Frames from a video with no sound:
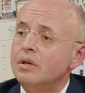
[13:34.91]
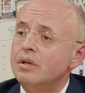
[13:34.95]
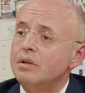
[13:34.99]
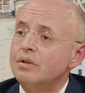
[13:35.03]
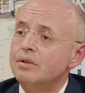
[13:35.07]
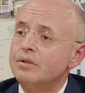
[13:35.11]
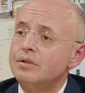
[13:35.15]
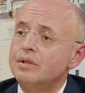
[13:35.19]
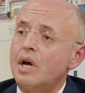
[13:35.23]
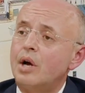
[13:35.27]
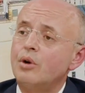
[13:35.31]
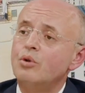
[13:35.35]

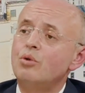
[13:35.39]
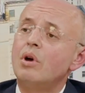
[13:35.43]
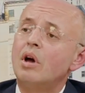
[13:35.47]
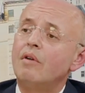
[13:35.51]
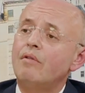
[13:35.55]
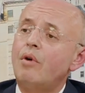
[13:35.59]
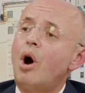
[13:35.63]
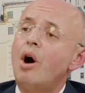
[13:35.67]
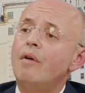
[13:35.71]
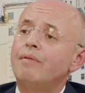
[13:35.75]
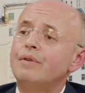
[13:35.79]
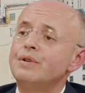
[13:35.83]
because now you
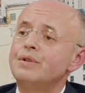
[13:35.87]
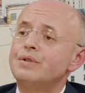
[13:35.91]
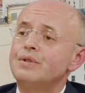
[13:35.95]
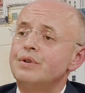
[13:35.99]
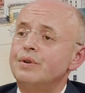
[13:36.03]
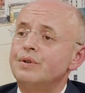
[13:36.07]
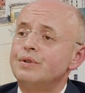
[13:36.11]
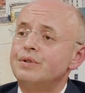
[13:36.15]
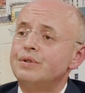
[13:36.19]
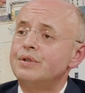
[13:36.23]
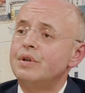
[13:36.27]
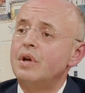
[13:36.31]
have
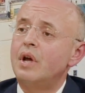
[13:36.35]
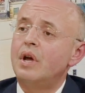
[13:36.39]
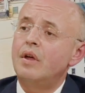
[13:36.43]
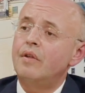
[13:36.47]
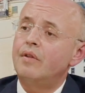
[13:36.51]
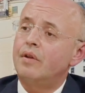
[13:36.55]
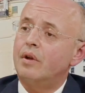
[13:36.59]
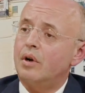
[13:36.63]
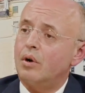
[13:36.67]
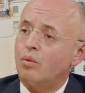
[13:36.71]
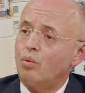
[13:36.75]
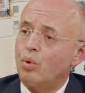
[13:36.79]
officers
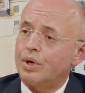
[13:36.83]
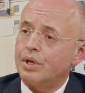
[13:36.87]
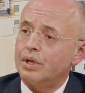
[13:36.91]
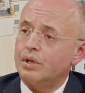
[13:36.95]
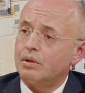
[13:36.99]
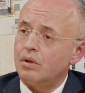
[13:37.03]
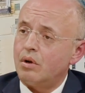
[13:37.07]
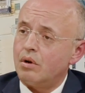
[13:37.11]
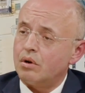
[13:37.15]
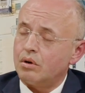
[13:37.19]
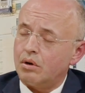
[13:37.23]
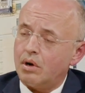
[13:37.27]
that are
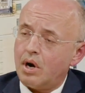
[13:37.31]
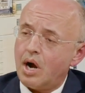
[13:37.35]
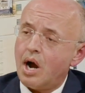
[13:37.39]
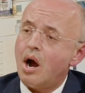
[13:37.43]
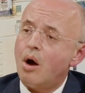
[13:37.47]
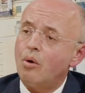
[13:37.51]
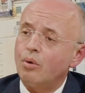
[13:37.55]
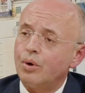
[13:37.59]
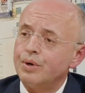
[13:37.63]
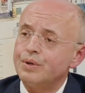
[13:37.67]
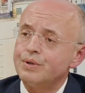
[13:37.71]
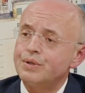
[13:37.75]
working longer
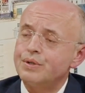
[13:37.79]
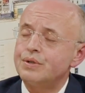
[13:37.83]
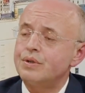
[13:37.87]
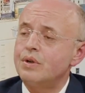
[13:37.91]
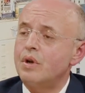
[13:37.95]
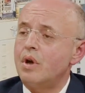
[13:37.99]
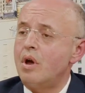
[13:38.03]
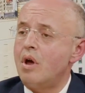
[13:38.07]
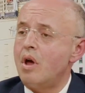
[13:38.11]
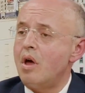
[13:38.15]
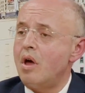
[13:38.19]
hours.